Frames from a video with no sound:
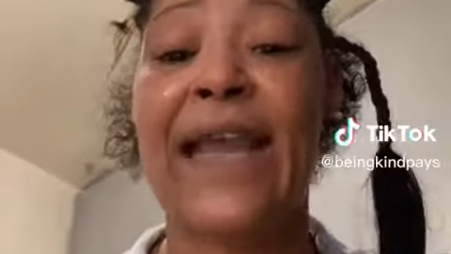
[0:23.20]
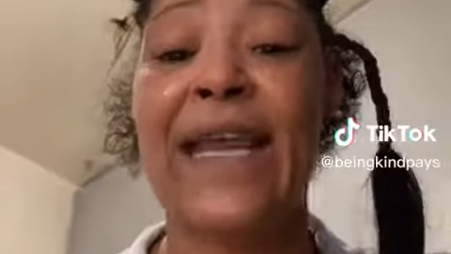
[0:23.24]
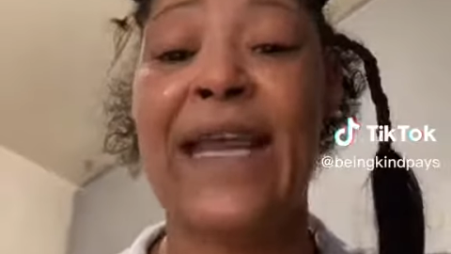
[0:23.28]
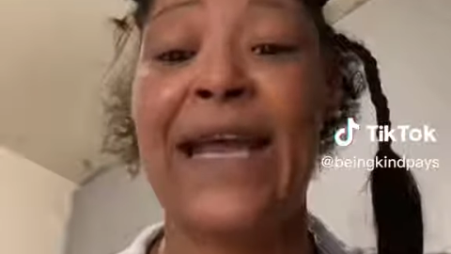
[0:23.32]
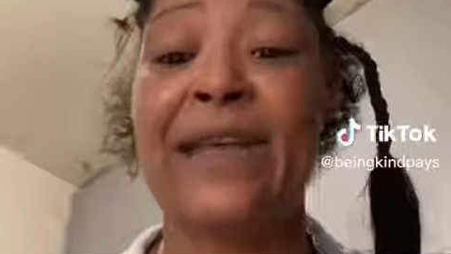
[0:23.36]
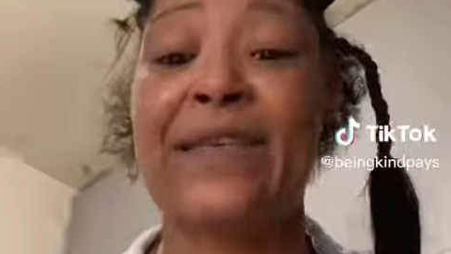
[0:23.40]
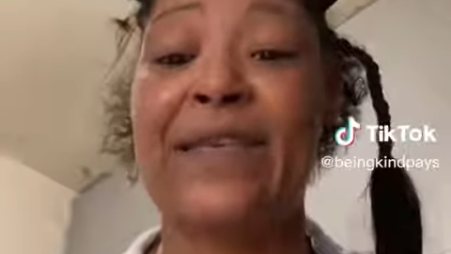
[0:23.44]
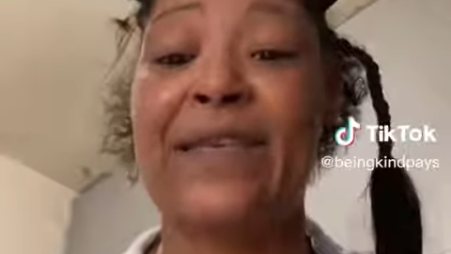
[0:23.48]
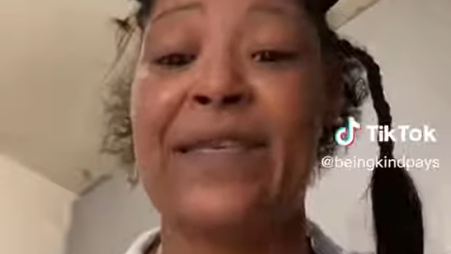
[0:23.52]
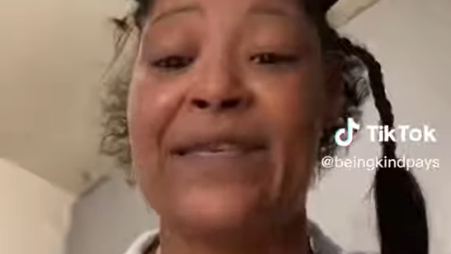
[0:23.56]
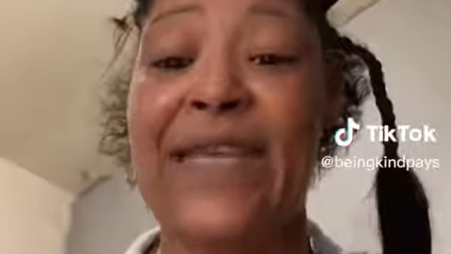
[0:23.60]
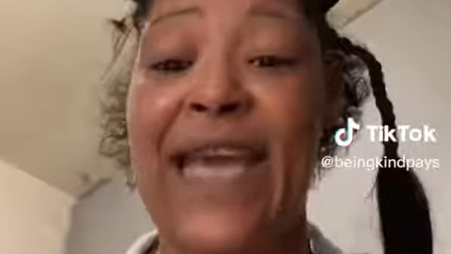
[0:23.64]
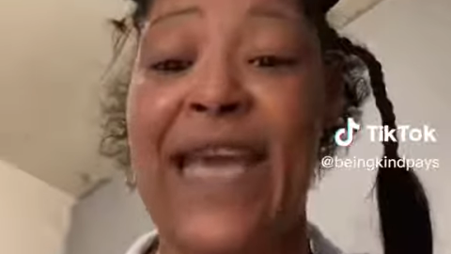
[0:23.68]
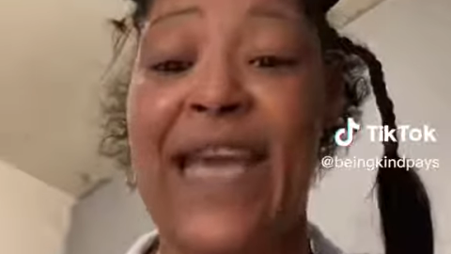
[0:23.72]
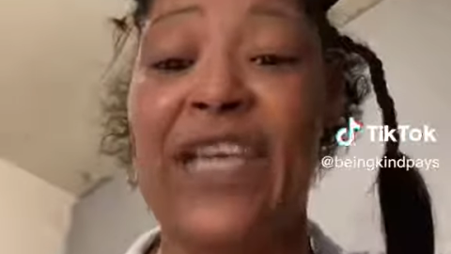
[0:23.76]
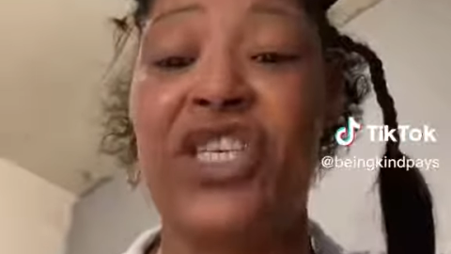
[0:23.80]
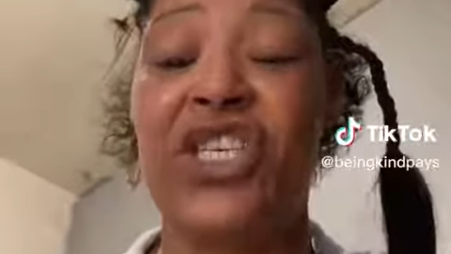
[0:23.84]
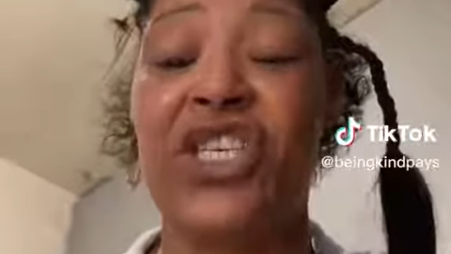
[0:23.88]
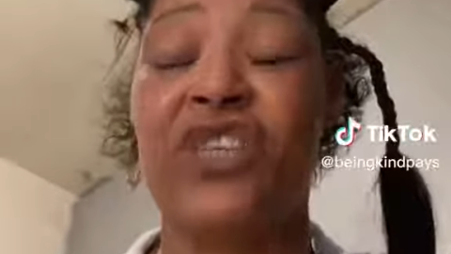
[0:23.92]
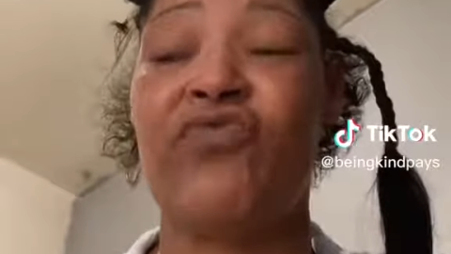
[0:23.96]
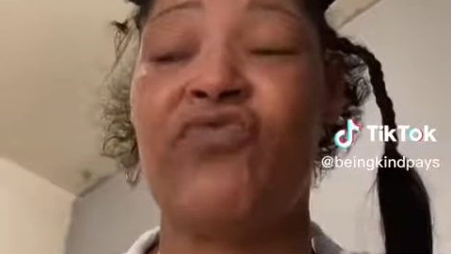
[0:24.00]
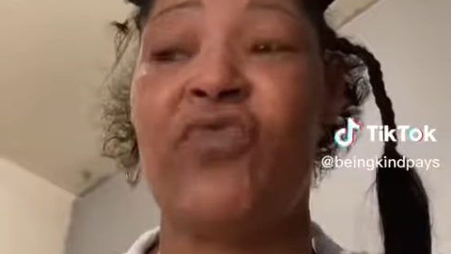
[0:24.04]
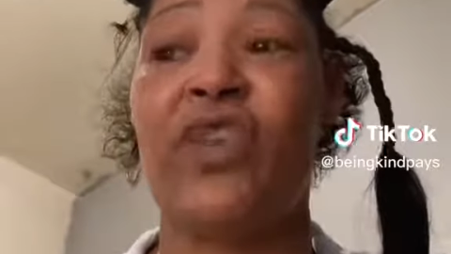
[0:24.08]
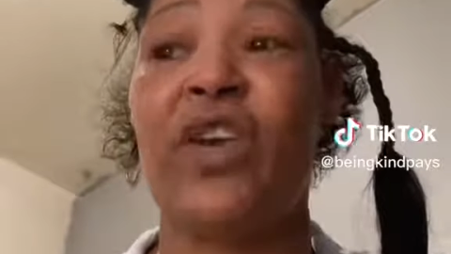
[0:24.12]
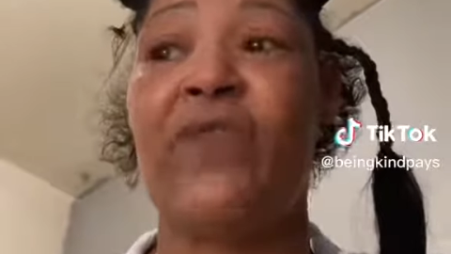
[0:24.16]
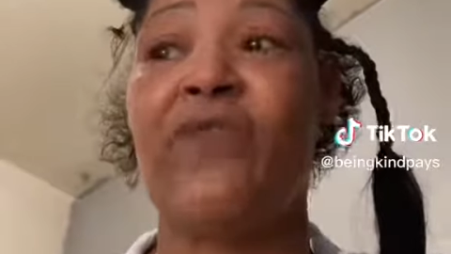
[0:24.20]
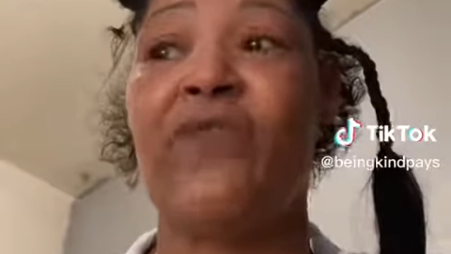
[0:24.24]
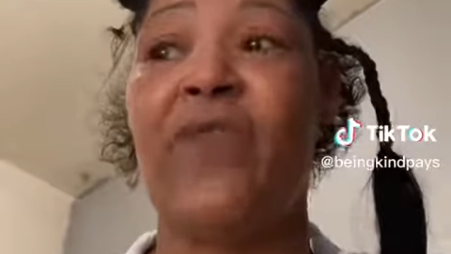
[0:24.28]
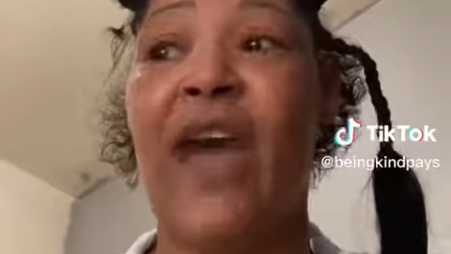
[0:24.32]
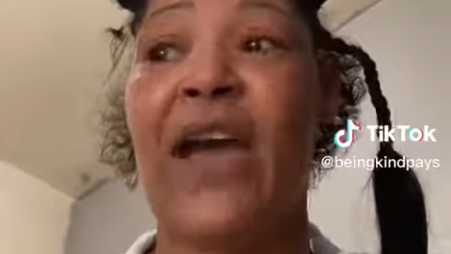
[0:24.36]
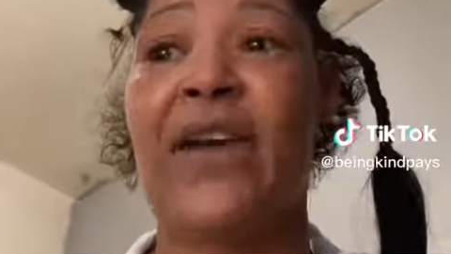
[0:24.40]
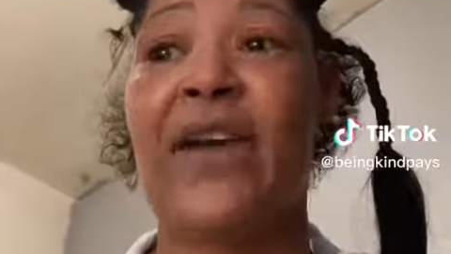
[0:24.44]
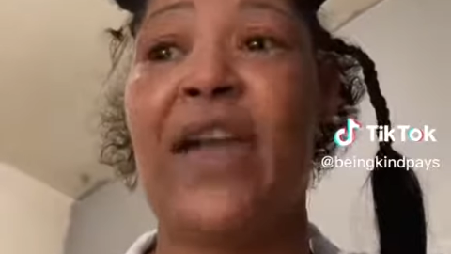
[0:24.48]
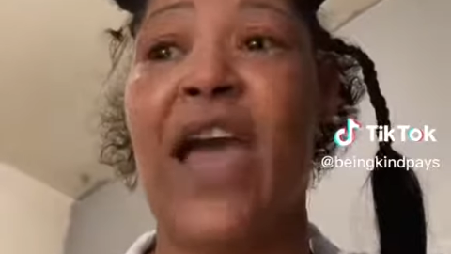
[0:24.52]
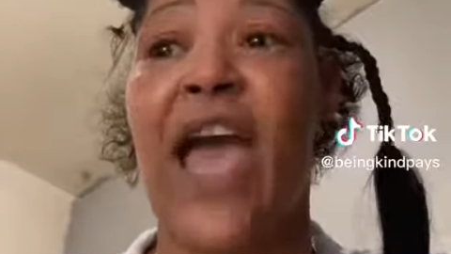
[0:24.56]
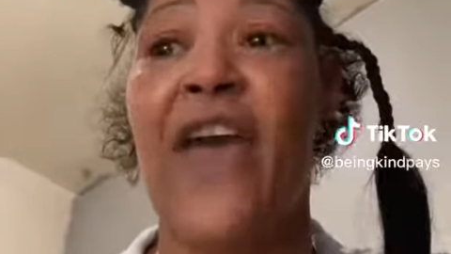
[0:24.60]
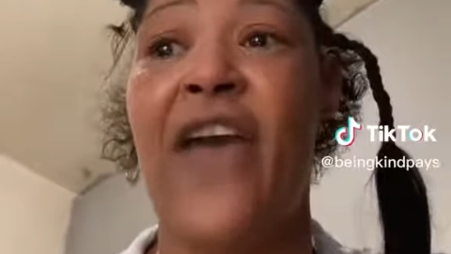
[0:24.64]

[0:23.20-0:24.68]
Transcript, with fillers: And now today she's running around